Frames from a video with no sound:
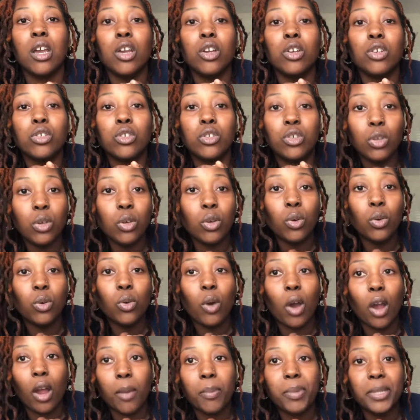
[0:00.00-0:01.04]
you
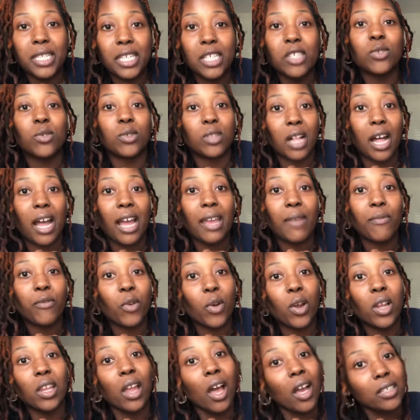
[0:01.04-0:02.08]
are a potential client for
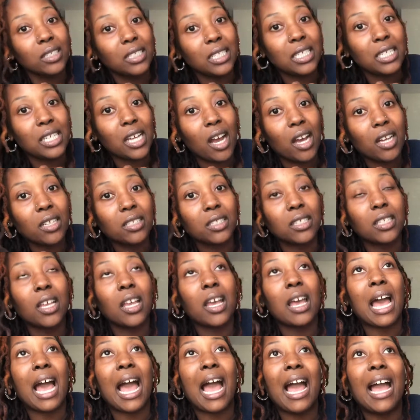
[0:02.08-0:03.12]
a Loc Detox.
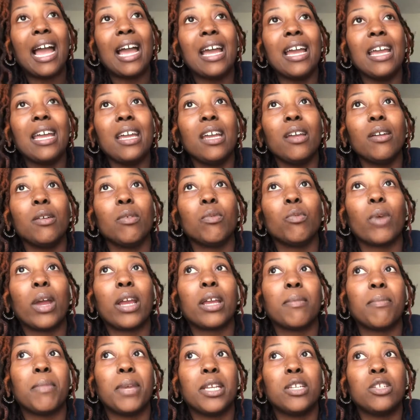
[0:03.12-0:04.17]
I
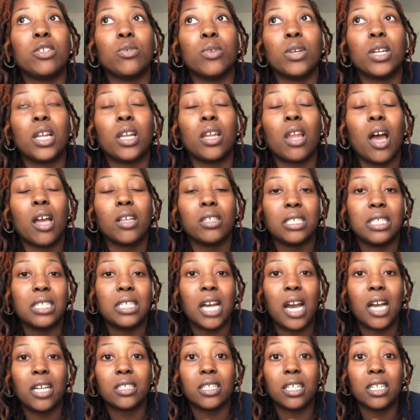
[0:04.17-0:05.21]
recommend doing a Loc
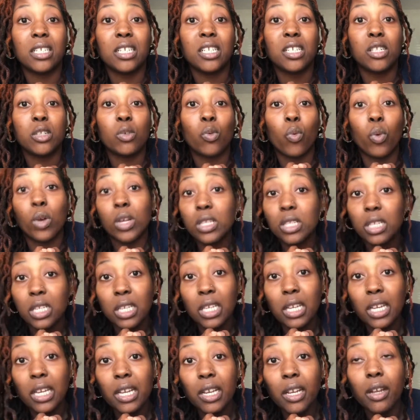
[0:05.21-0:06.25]
Detox at least once a
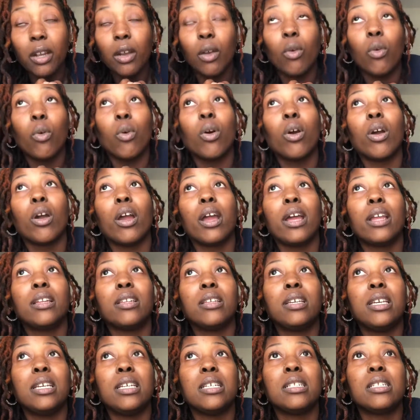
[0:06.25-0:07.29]
year or at
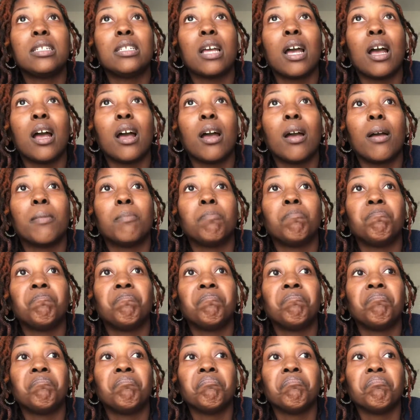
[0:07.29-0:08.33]
least
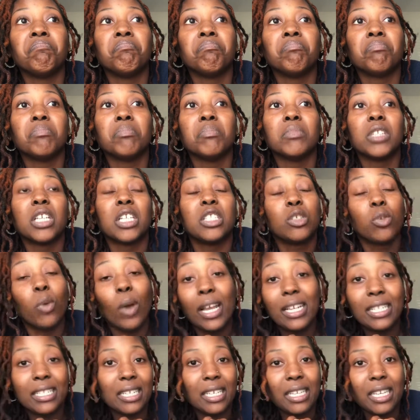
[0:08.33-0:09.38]

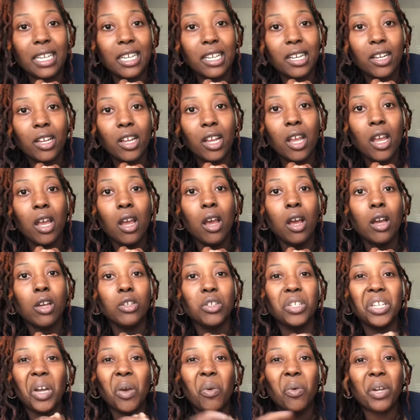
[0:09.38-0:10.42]
twice a year.
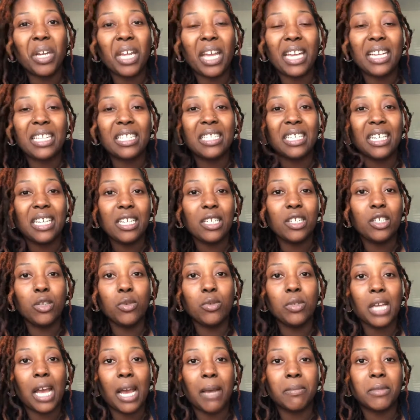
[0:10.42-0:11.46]
You don't want to exceed 2
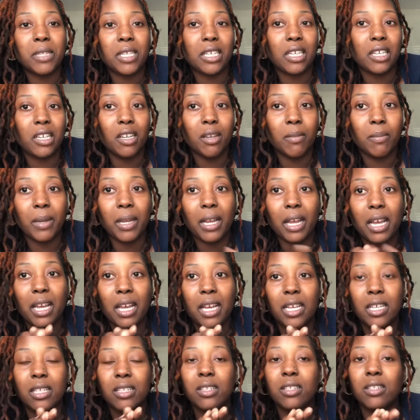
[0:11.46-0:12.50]
times a year
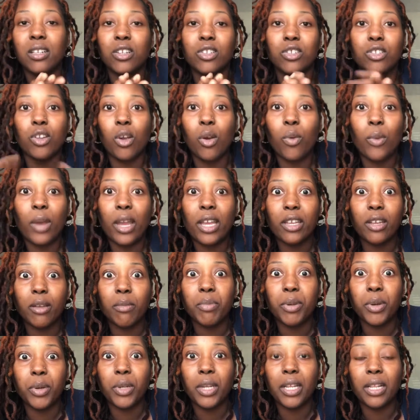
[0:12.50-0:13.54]
because there's no way you're
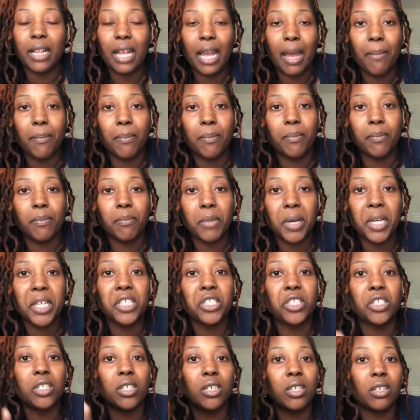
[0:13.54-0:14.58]
building that
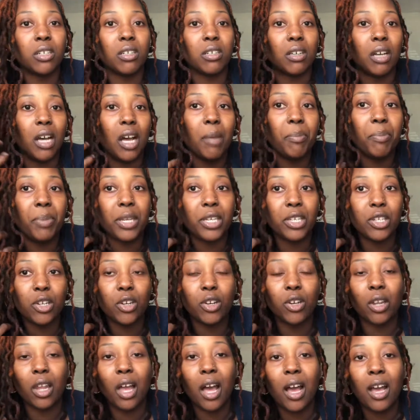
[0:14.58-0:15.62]
much up in your
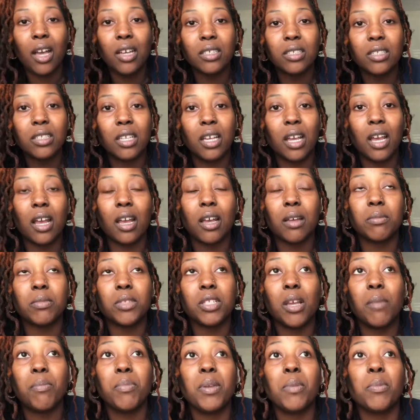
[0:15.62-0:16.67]
locks.
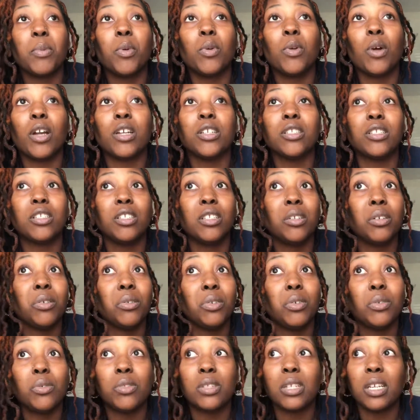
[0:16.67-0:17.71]
Some people are still
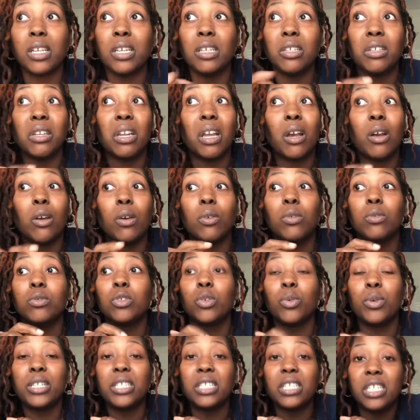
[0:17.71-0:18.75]
using,
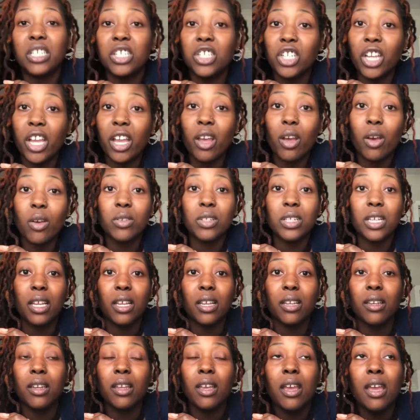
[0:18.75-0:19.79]
twisting gels
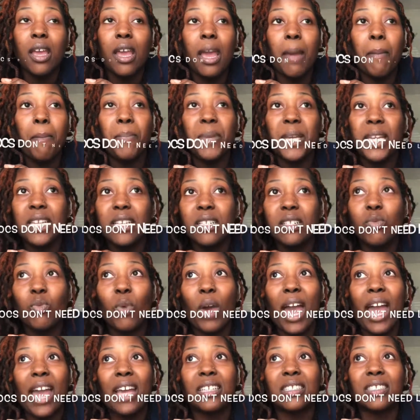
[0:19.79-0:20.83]
and
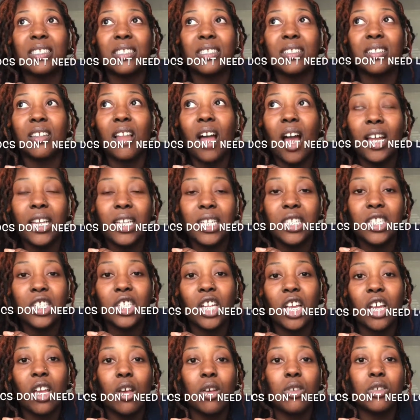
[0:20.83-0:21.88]
beeswax and locking
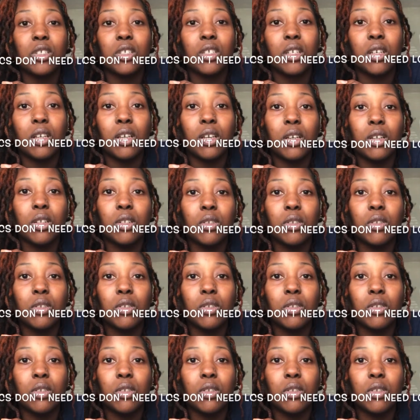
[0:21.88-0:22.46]
gels to